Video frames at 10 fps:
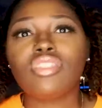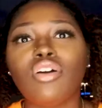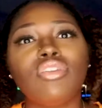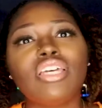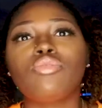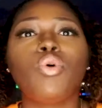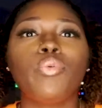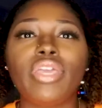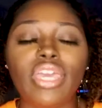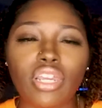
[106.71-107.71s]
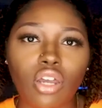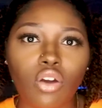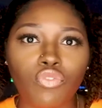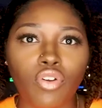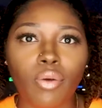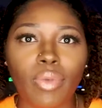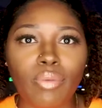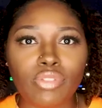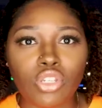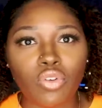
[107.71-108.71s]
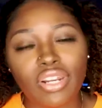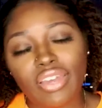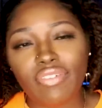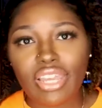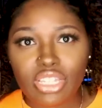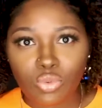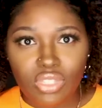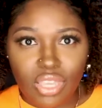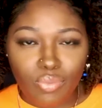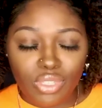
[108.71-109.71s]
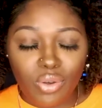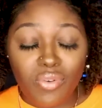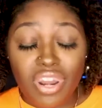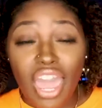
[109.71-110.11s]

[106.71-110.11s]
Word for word: So that's where we end off from episode 11, last week's episode.